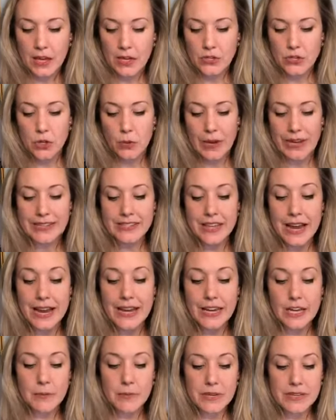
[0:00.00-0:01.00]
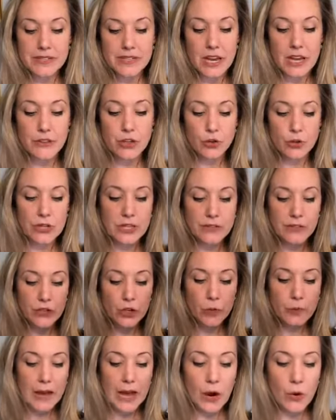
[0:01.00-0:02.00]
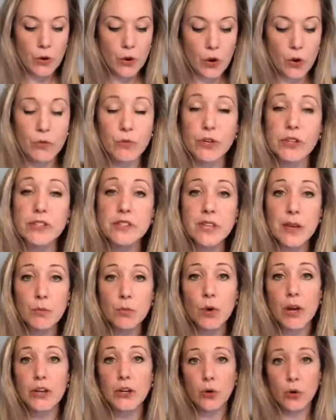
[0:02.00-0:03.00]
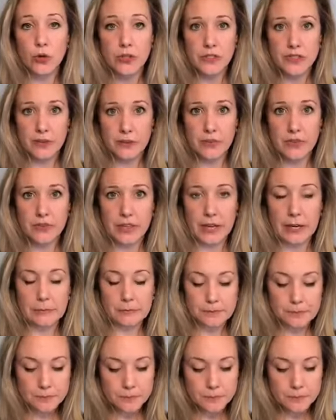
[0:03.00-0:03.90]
So anxiety can be a sign that you're giving your power over to someone or something.